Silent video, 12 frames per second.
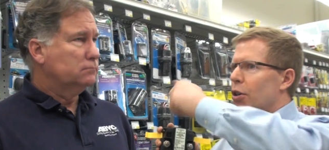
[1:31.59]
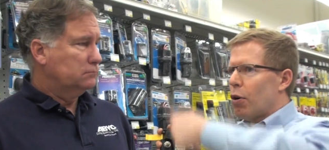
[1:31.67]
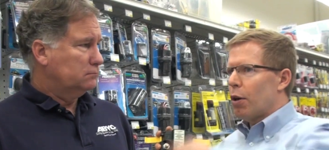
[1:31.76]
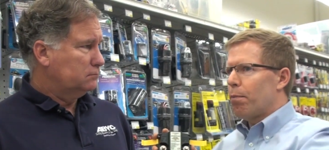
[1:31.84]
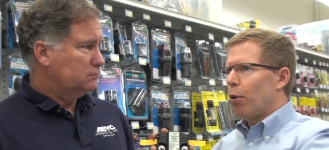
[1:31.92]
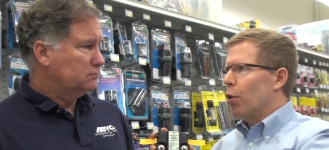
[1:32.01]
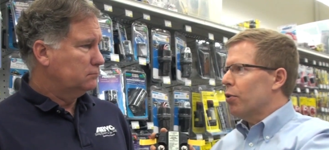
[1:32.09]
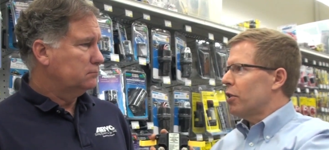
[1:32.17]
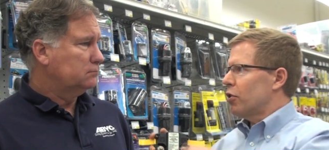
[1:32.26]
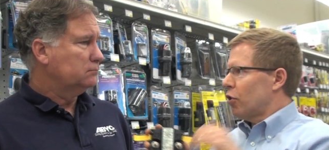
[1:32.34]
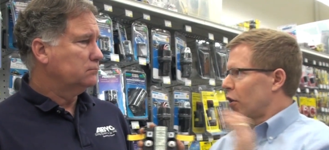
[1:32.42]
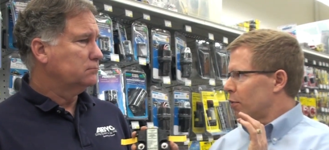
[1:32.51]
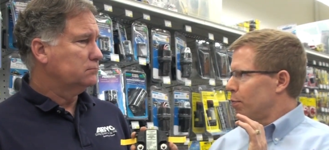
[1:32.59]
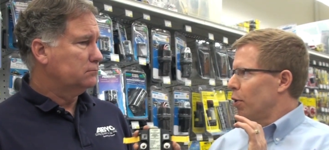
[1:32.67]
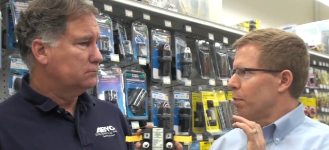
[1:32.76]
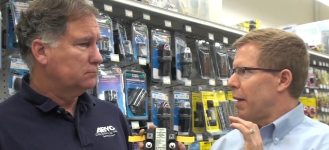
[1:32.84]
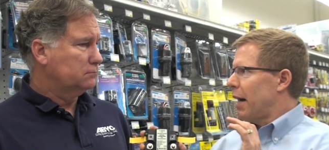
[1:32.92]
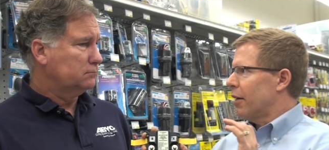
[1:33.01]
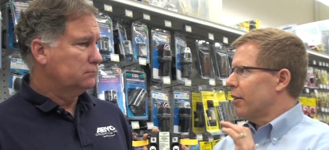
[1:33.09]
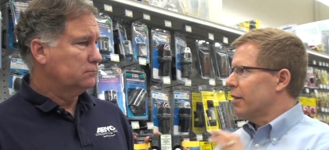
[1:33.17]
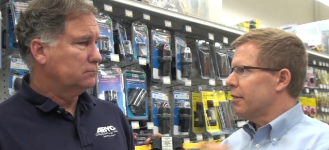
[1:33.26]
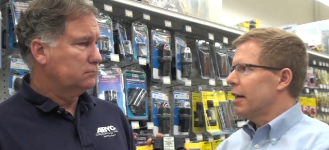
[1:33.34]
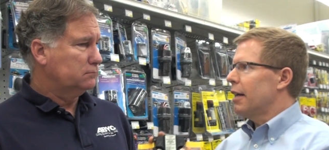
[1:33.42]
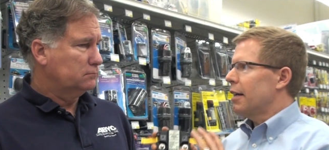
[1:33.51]
Speaker 1: go to bolt to charge both
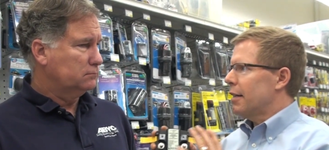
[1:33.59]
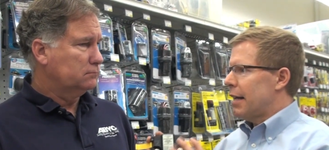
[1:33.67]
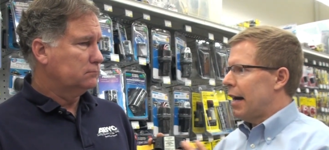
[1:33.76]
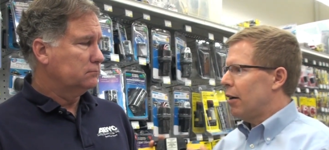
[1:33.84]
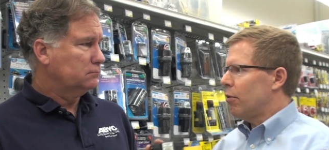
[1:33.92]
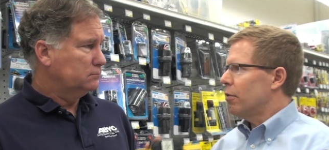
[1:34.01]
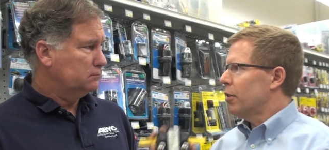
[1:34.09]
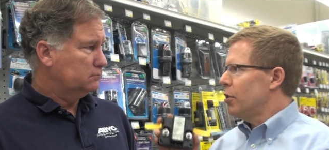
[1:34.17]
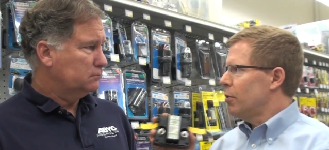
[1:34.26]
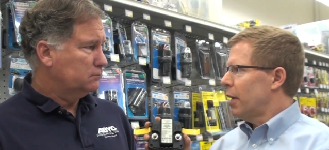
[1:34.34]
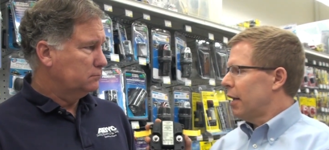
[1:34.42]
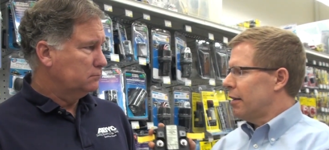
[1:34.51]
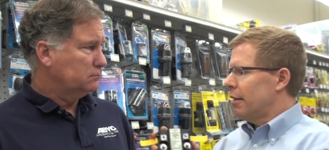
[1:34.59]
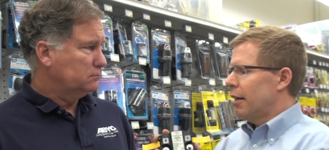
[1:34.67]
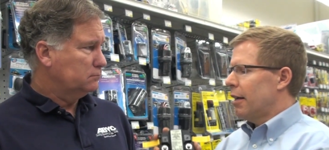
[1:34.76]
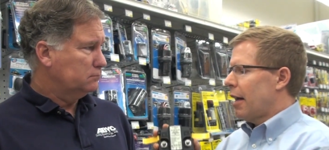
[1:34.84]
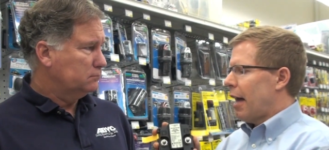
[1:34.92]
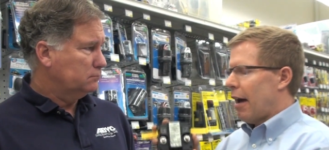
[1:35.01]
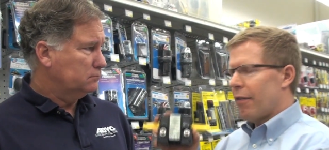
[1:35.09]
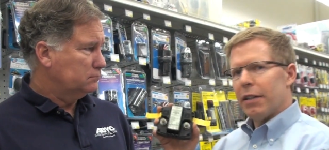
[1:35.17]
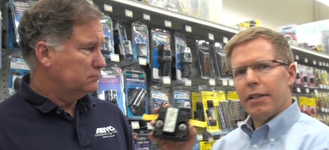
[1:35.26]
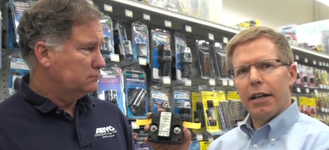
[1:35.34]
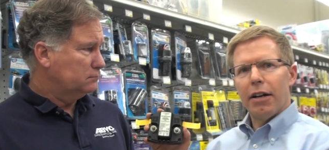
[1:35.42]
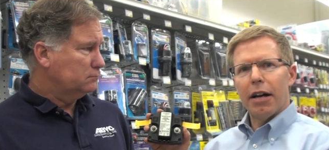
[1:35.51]
batteries. Now you can have
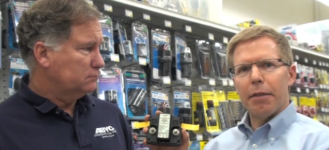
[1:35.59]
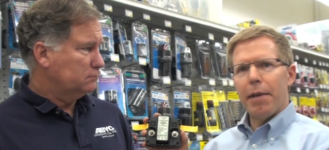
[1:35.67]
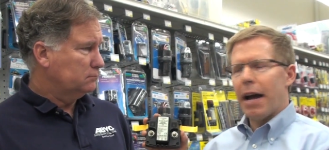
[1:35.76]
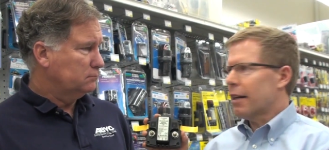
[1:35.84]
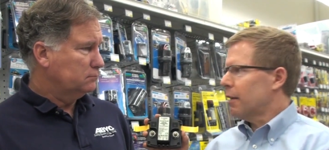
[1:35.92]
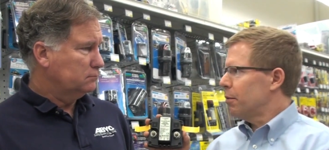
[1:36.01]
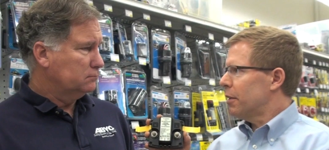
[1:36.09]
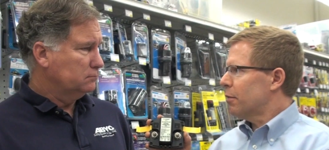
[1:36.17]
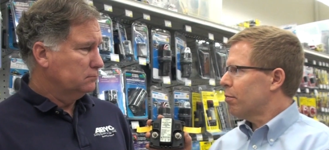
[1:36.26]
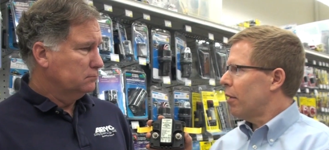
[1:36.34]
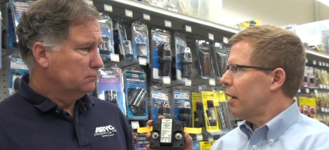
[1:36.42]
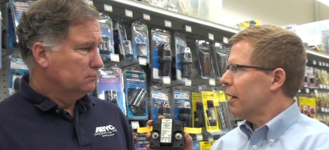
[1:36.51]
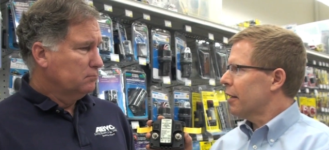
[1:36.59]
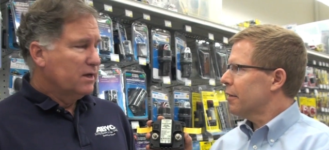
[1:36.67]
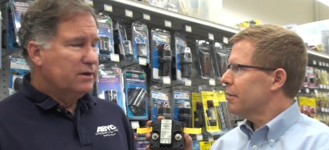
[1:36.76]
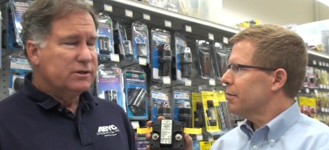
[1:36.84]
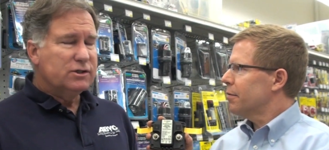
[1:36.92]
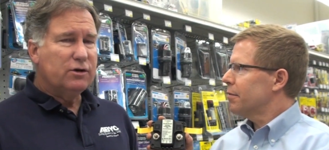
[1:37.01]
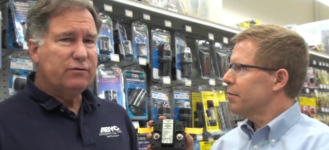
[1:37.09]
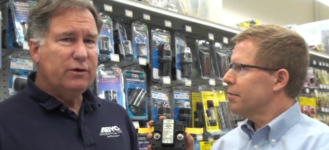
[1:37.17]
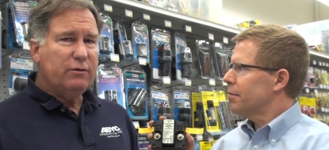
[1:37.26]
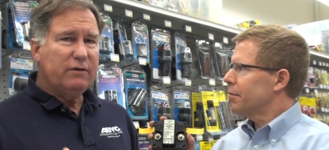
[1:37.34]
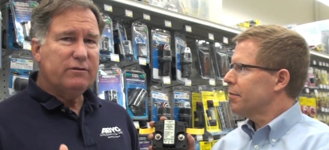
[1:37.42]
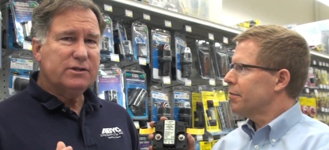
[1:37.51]
it done automatically with this product.
Speaker 2: So if
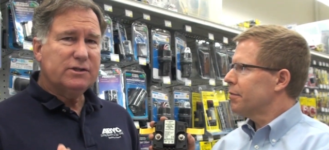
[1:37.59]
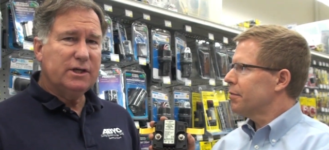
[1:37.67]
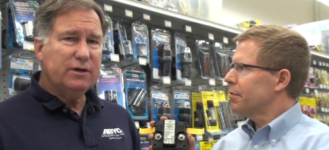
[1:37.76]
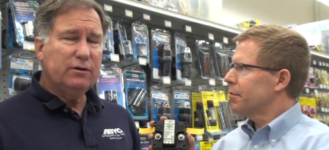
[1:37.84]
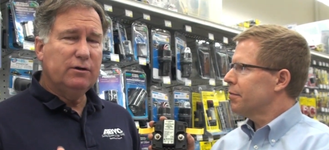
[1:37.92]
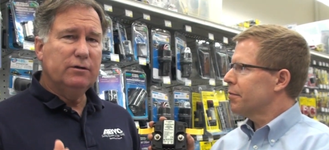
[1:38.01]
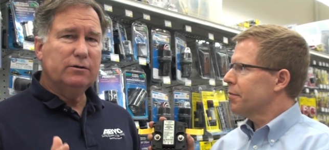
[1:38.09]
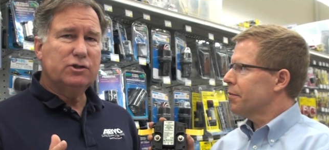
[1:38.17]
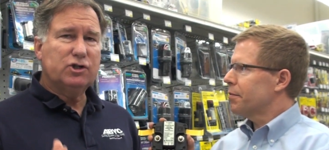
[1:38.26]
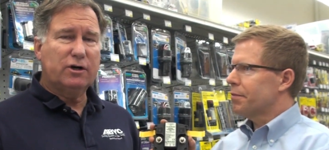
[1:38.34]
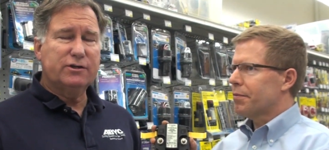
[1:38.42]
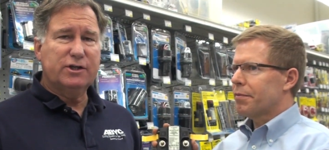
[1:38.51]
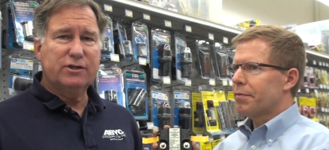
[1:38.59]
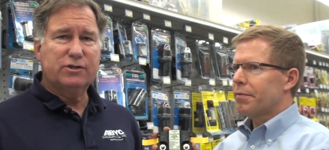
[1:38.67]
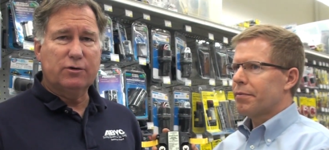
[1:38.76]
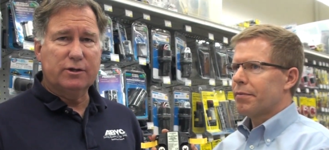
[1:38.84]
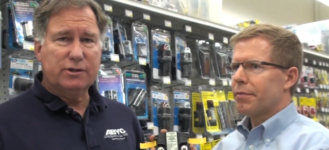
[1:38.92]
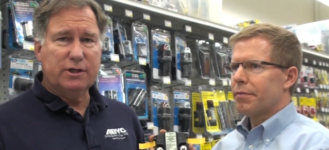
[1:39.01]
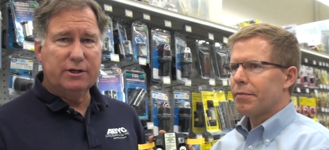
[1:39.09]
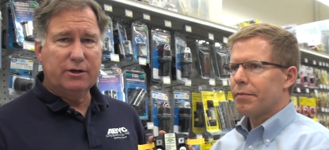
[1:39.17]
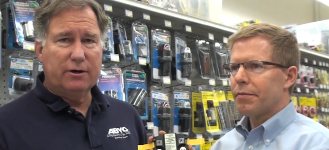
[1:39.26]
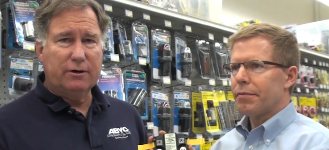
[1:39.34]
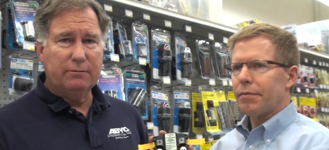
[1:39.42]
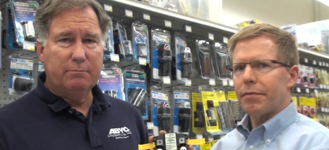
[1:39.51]
you have a single charging source on
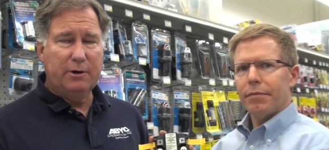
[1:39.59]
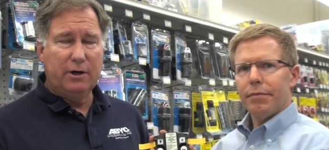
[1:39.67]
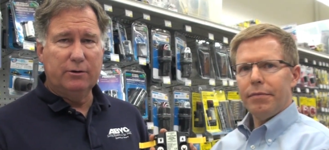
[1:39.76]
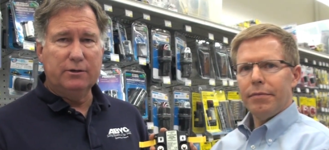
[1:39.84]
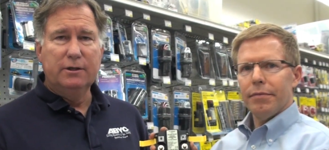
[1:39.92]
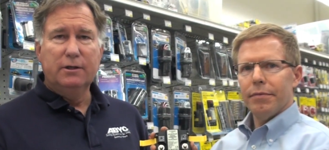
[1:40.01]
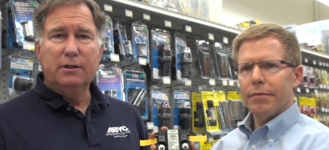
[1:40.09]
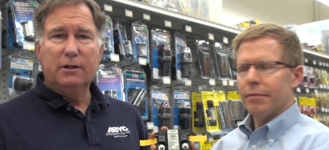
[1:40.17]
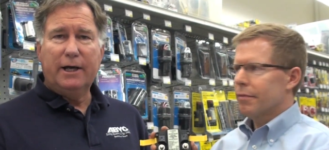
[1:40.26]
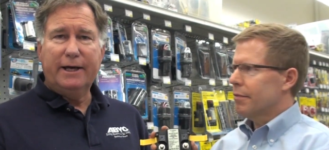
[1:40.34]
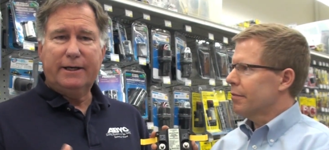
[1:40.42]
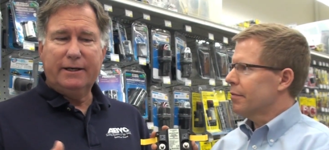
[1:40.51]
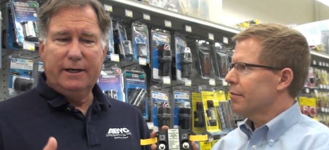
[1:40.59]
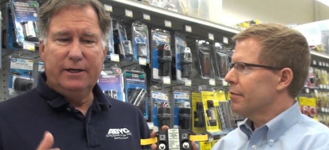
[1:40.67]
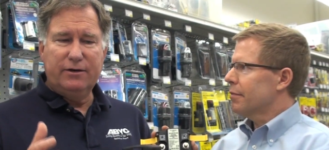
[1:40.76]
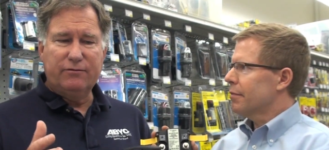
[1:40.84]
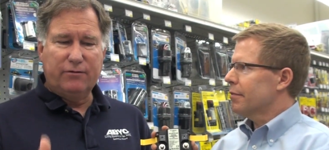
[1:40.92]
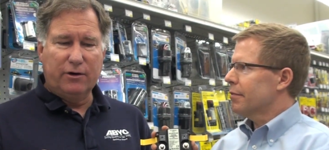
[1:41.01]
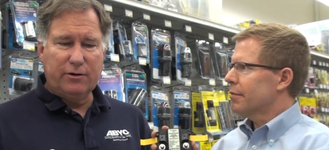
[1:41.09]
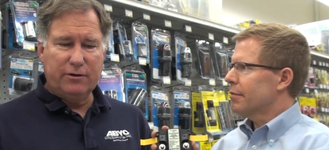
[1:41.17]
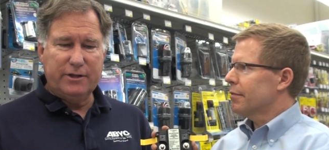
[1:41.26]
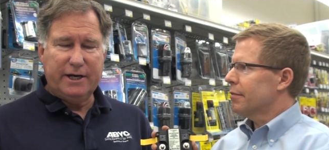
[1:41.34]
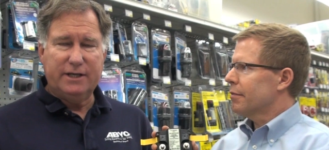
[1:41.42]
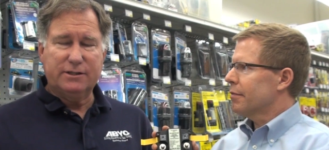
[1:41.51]
your boat, like an
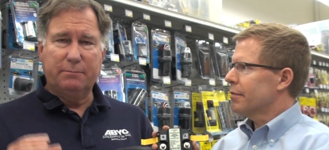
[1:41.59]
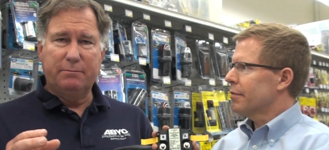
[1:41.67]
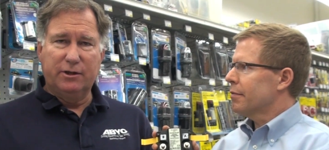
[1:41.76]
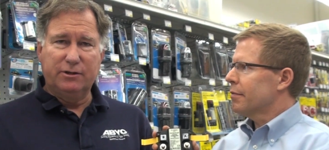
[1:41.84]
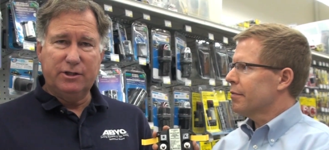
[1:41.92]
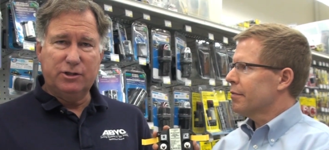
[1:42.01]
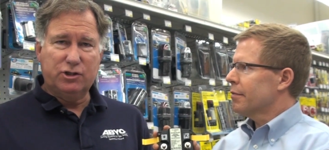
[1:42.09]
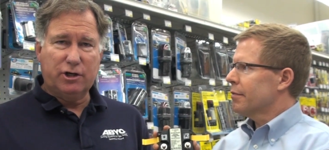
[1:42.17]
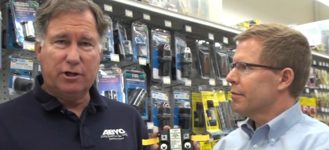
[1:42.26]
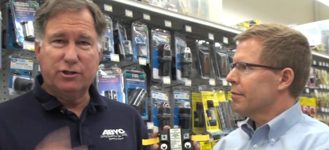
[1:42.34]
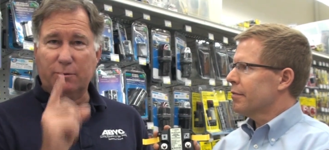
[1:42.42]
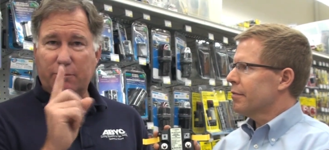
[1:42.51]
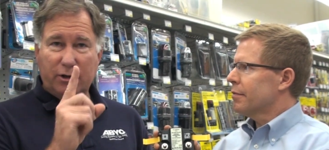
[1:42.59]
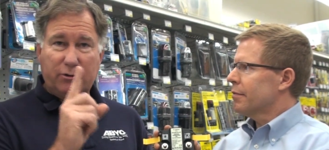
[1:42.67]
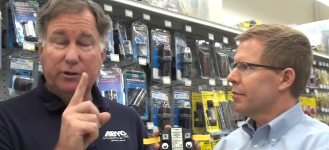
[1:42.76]
inverter that has a built-in charger but